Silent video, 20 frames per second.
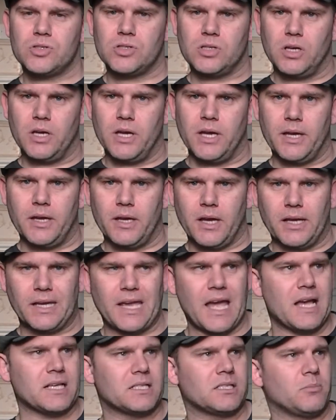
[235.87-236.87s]
I get
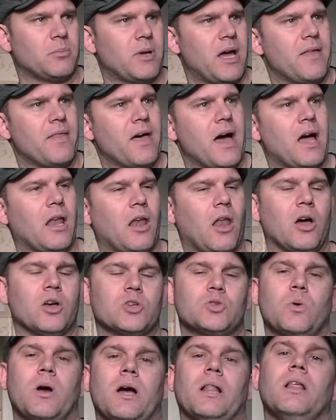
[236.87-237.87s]
asked about that a lot
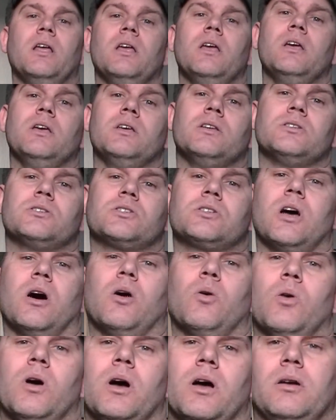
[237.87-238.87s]
as well.
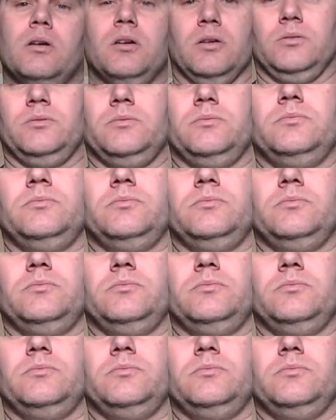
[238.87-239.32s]
So, oh,